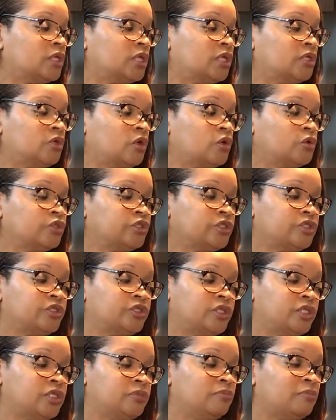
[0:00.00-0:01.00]
In oceans
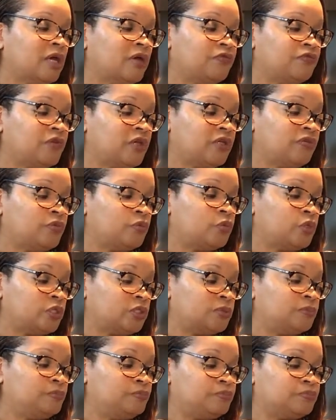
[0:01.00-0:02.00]
deep, my faith
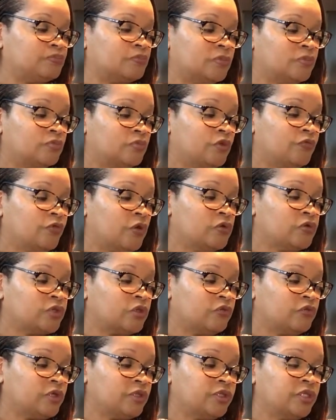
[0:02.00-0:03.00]
will. 1
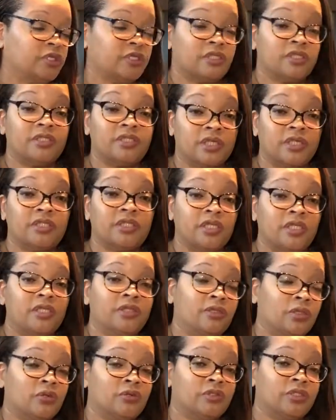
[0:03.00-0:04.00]
Corinthians
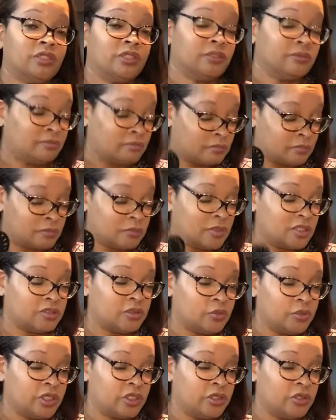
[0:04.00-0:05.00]
16:13. That's
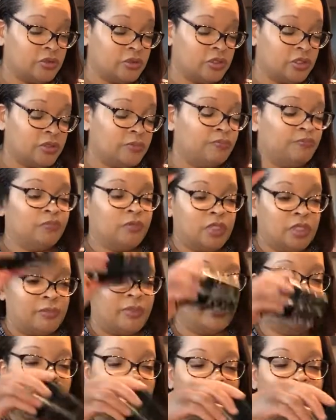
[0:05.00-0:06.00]
the way to go, y'all.
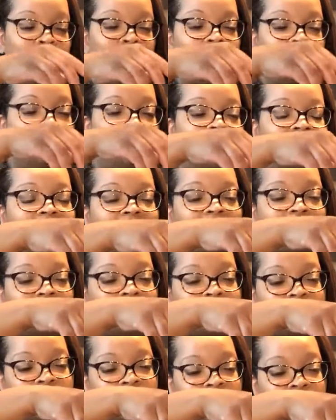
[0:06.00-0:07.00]
But anyway, you can take
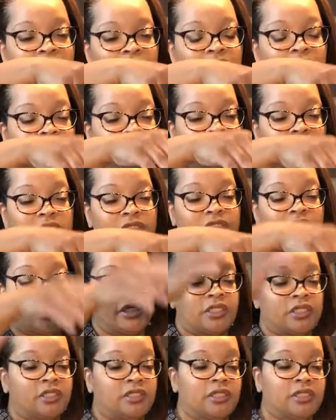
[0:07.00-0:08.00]
this here, stick
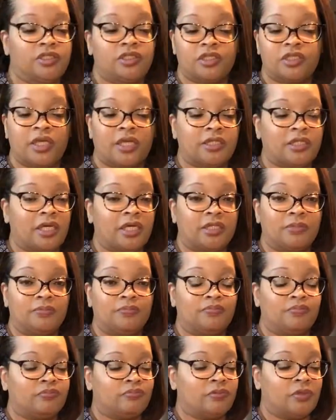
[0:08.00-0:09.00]
it in there just like that,
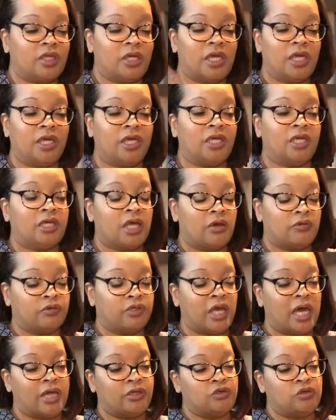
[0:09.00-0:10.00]
and
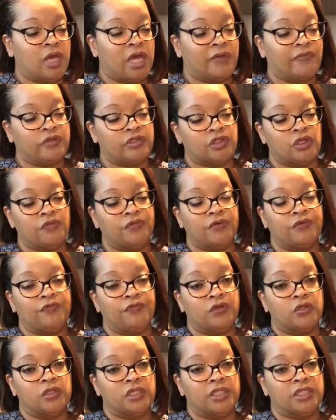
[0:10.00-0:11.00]
now you have yourself a
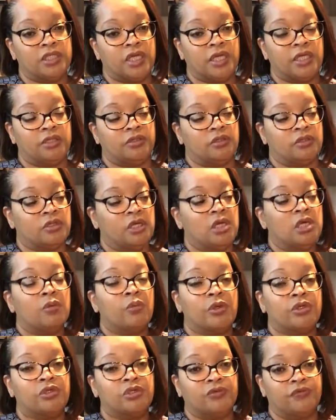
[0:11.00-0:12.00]
full container
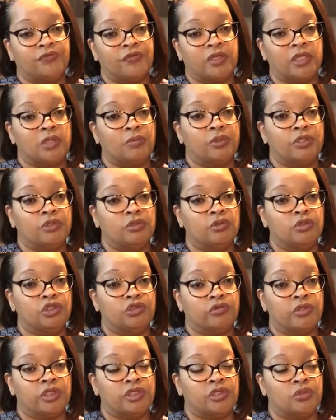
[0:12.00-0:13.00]
where you can fill up with
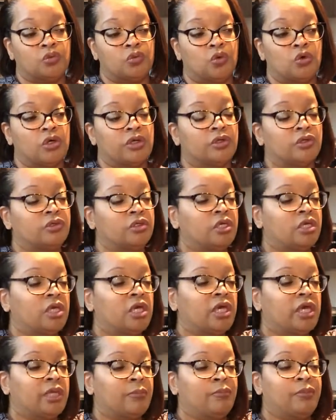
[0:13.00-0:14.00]
nutrients and water
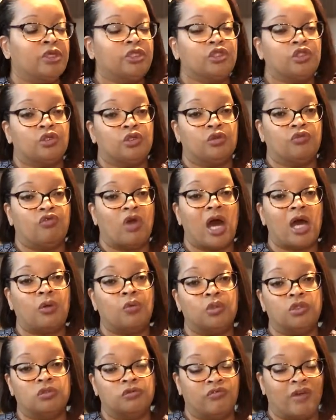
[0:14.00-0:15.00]
and put your
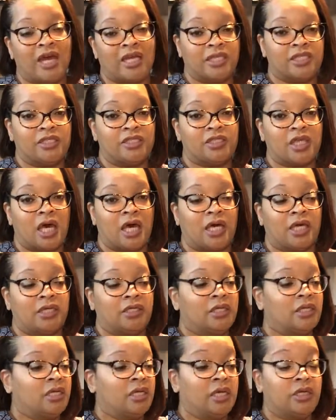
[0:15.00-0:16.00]
Rockwool right inside,
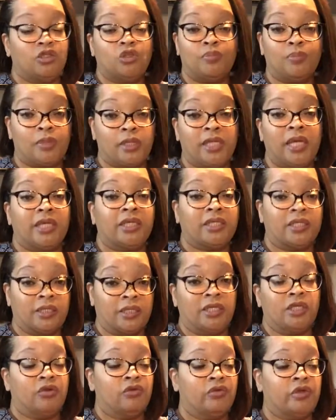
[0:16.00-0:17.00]
and your plant can
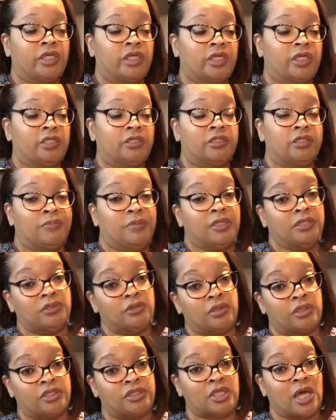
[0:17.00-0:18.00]
literally, depending
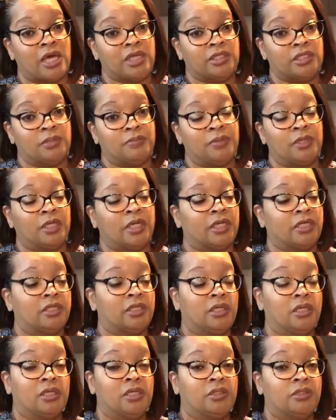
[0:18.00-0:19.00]
on the size of the plant,
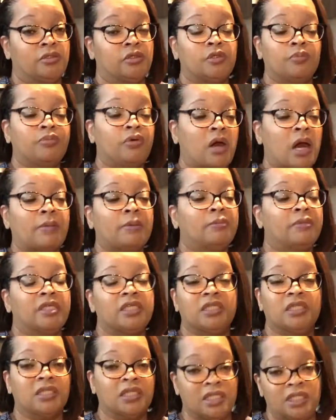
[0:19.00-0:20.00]
you could
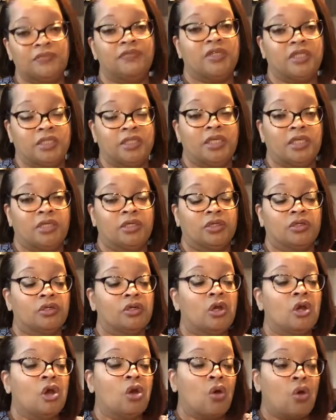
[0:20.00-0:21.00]
probably leave it in here,
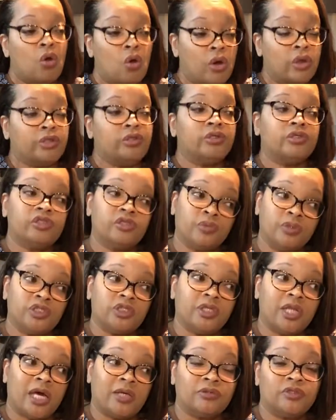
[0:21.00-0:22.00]
or you can switch
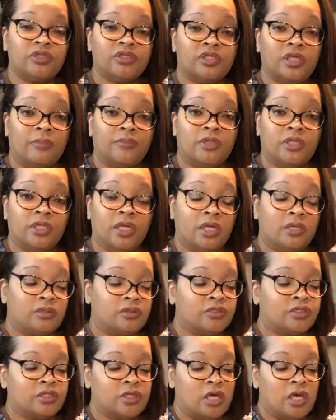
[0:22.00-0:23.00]
it out to something
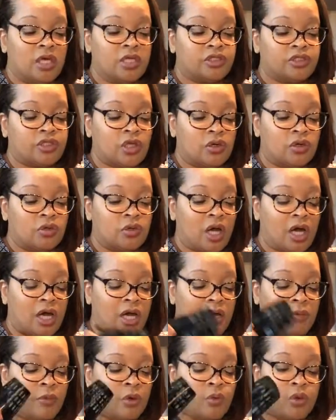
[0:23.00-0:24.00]
else. So
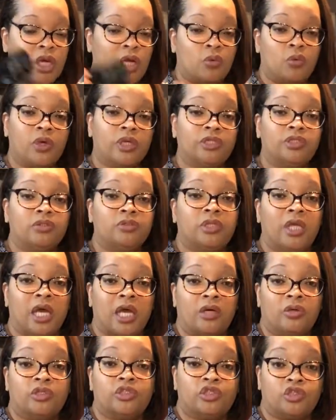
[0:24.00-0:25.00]
what I want to do
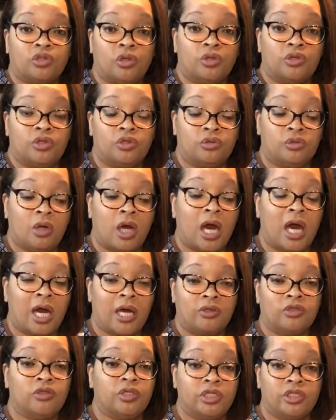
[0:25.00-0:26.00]
now is show you
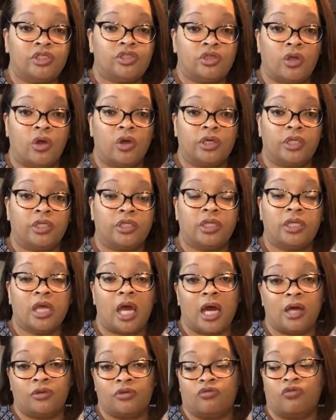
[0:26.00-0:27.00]
how you get started and
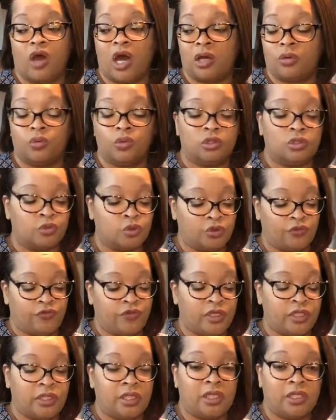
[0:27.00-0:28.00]
how the Rockwool will
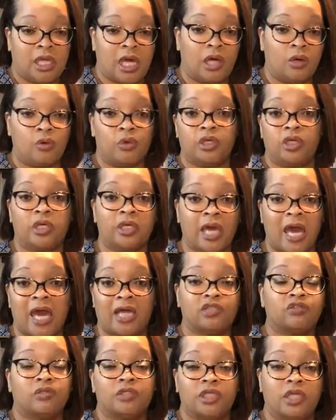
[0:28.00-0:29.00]
fit and how it will
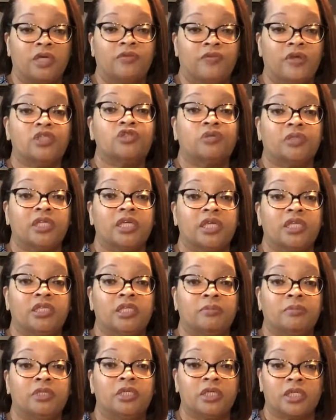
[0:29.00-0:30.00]
actually eventually end
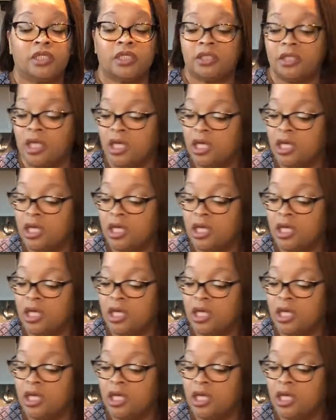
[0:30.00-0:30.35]
up looking.